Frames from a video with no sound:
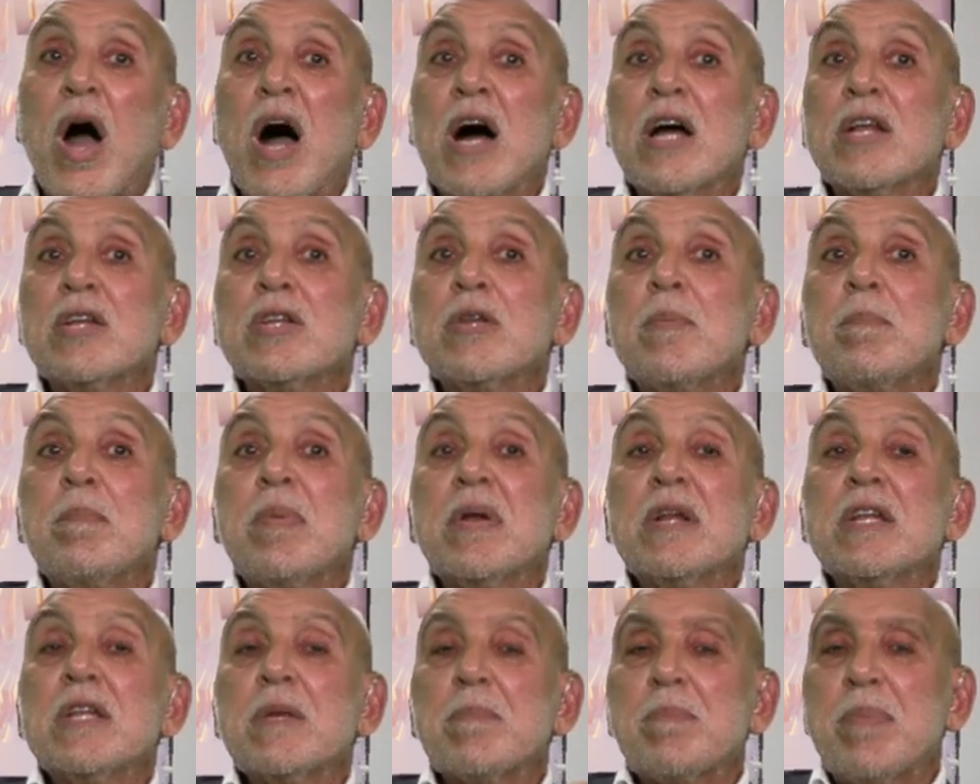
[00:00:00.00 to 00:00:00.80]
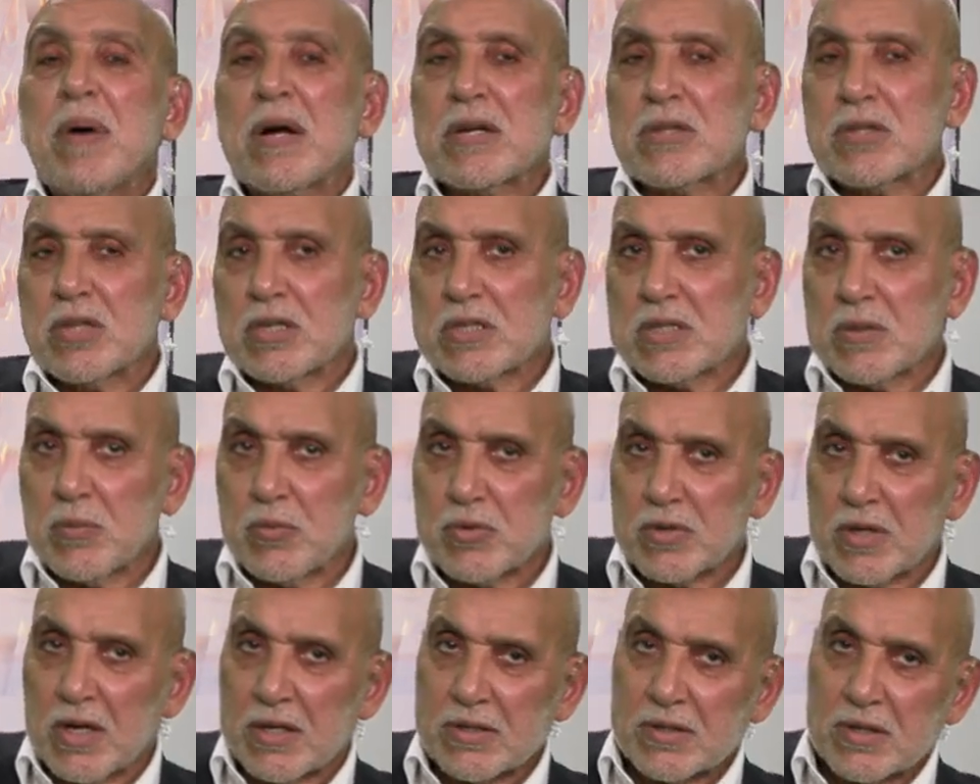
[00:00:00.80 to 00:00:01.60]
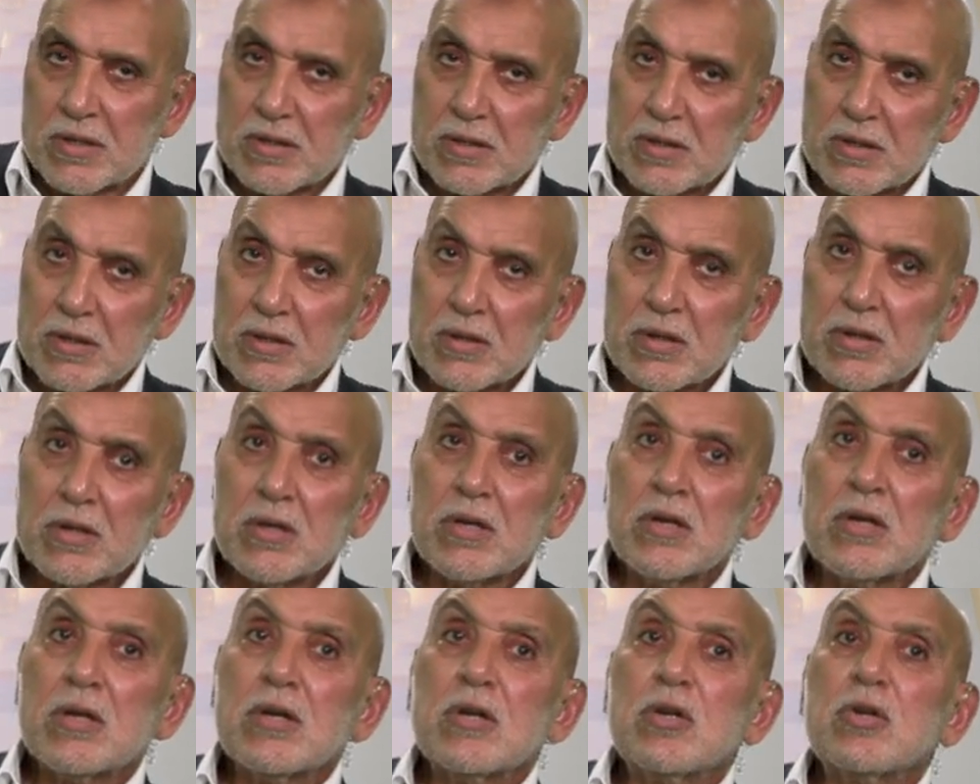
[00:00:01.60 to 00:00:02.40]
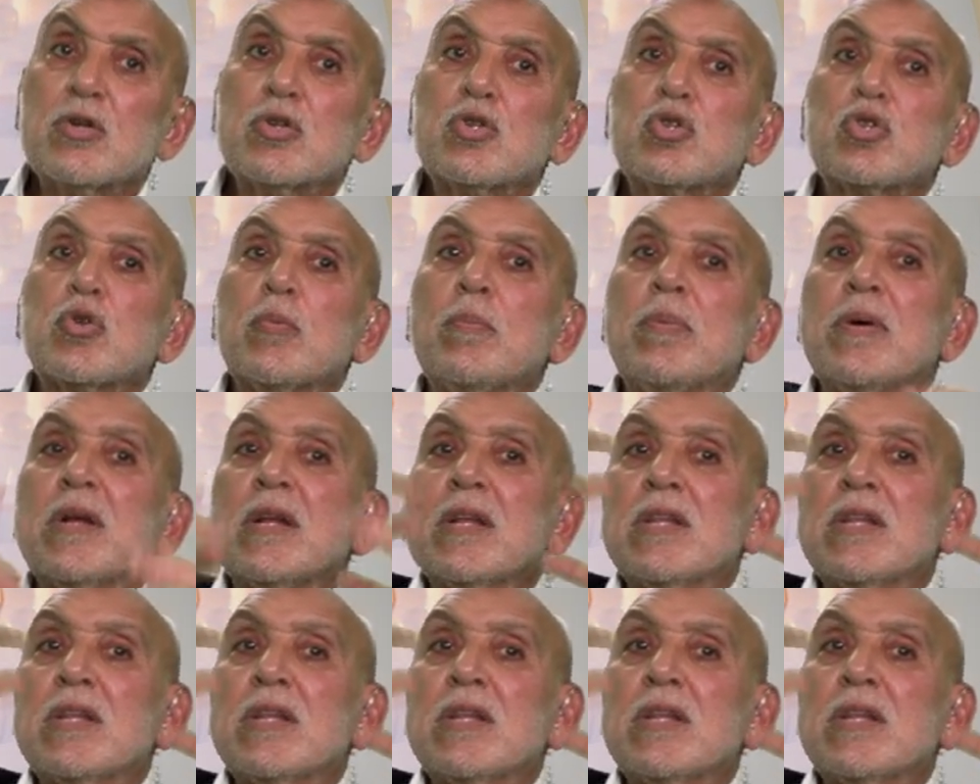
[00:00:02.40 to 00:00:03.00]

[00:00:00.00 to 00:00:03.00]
and building partnership with others to